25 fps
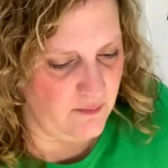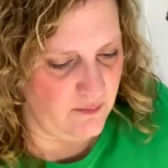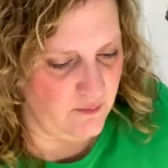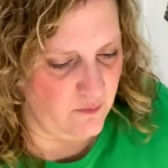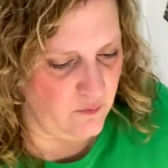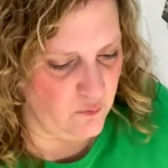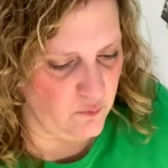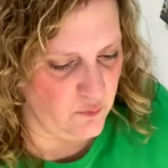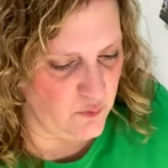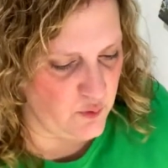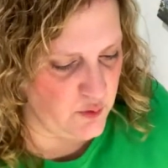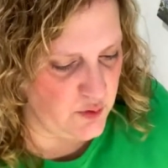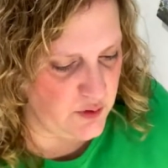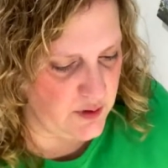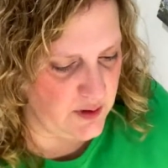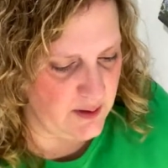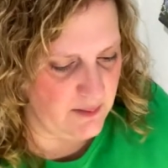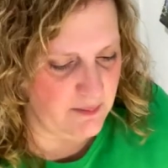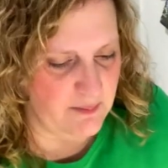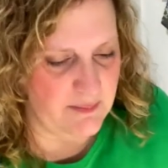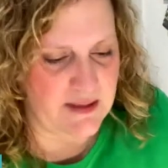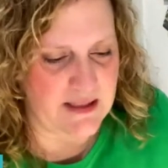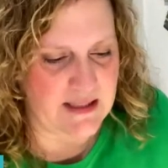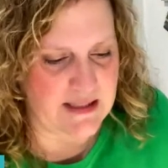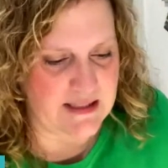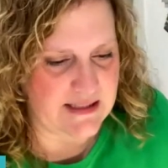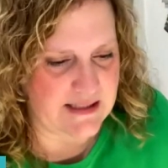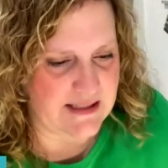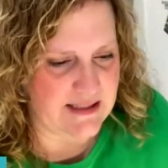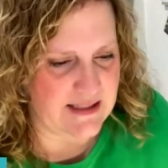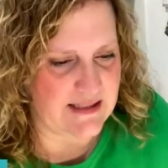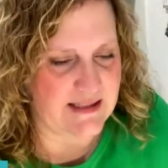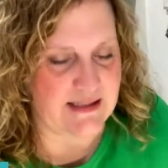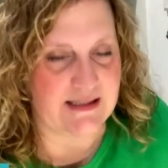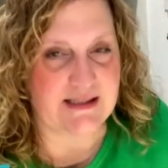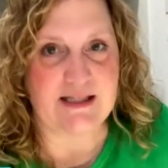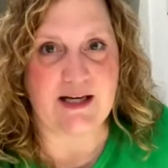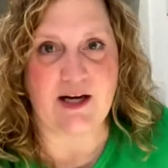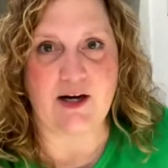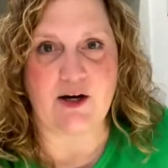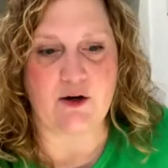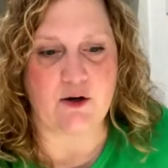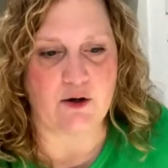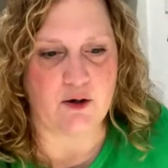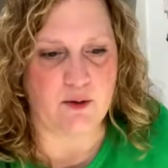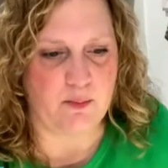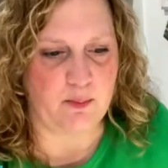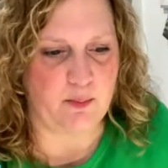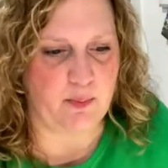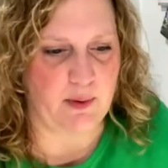root meniscus
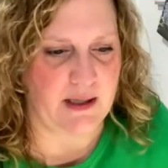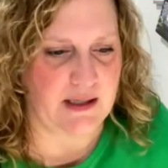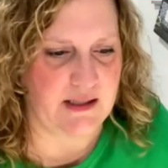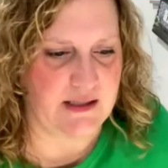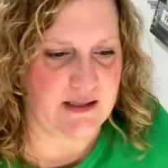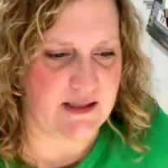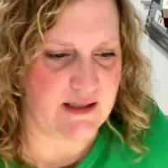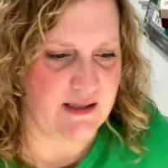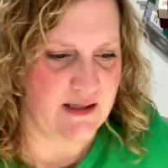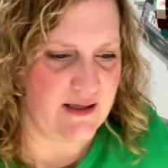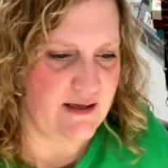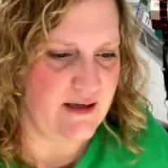tear, but